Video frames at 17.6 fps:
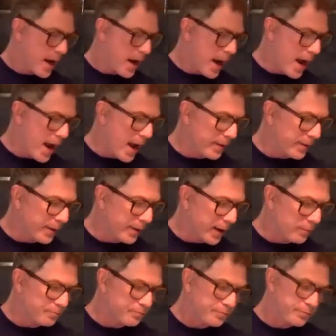And
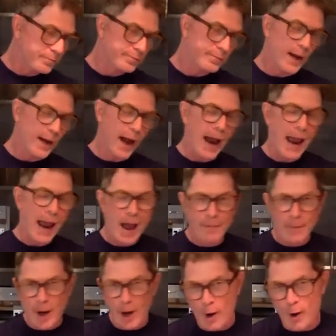I have
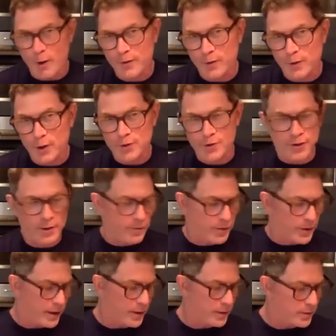my own version of
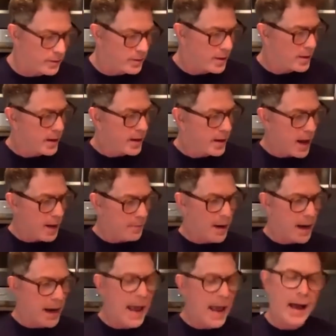these at
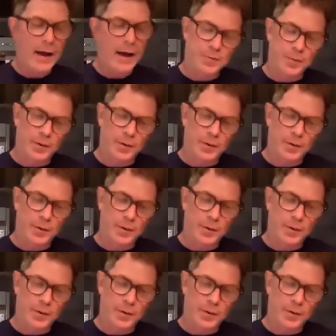my house,